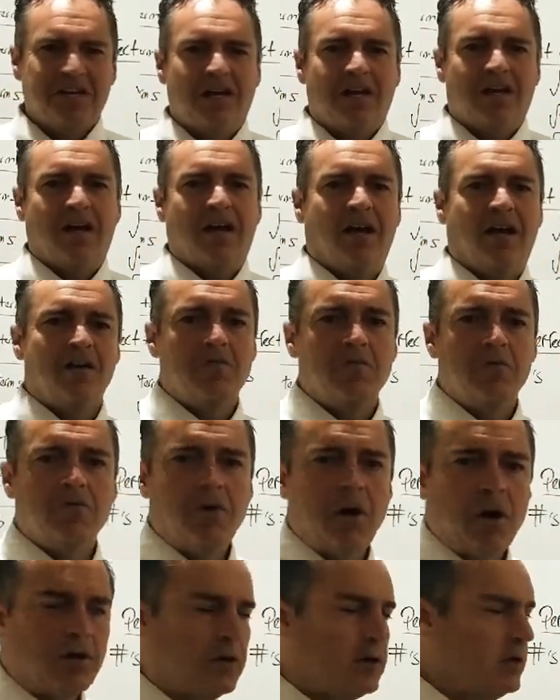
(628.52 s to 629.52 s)
You're moving
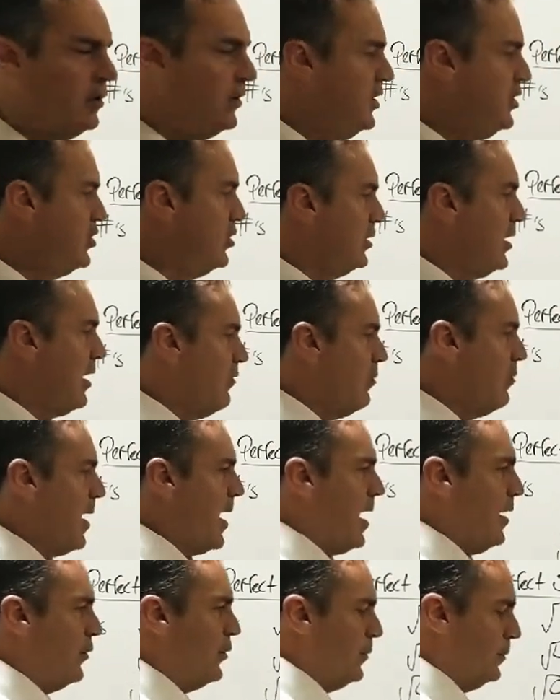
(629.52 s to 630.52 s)
on to collegiate level
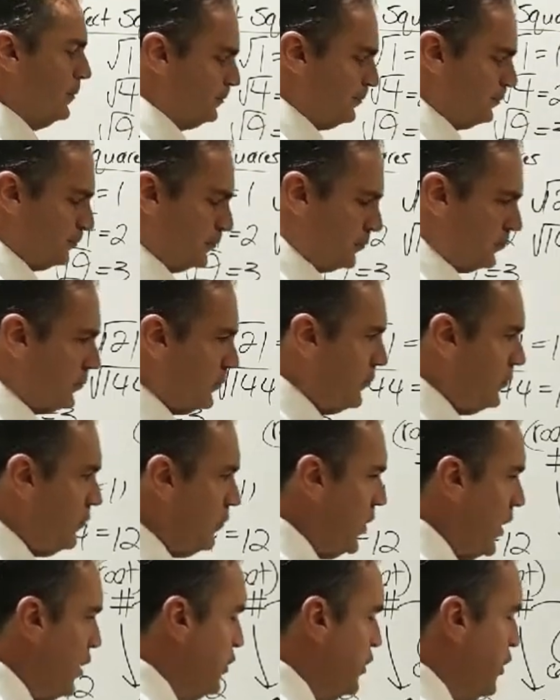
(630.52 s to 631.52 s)
math.
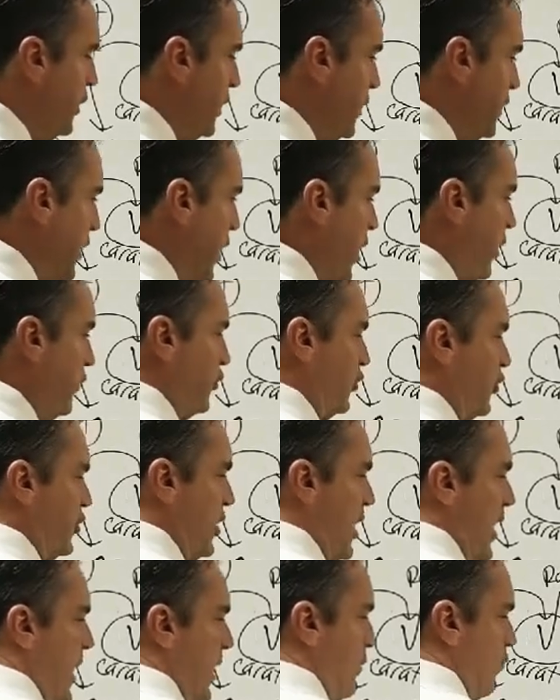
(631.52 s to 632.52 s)
And you need to
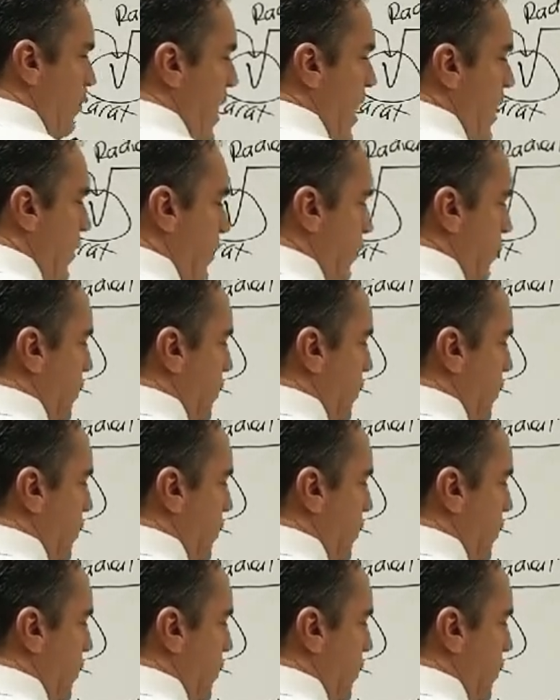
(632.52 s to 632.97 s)
understand radical